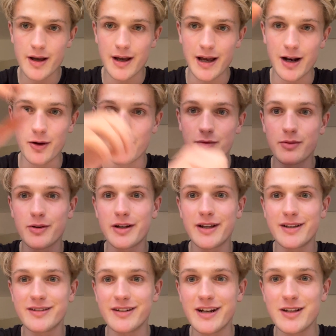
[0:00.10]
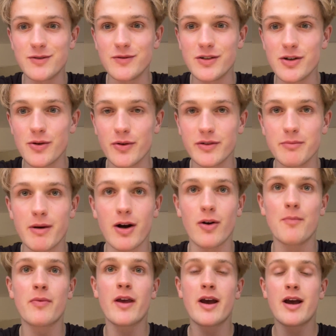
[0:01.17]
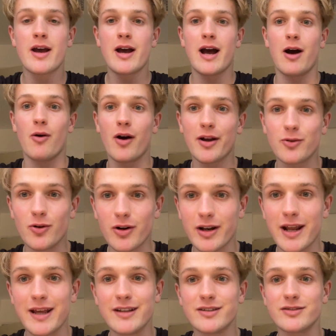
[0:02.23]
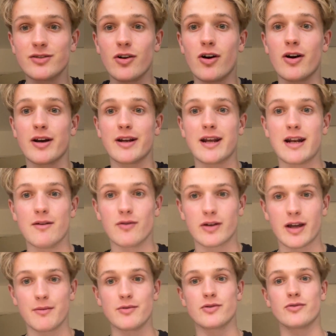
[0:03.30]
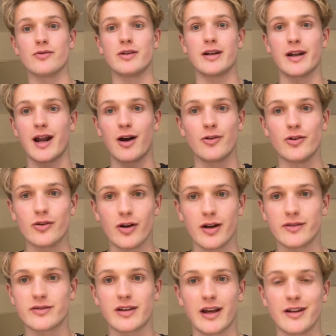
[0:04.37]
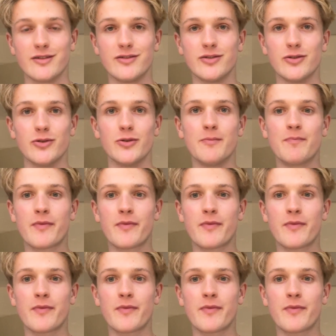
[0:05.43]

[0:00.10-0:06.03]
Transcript: Hello everybody, today's video is about how I got A star in A-level chemistry and how you guys can too.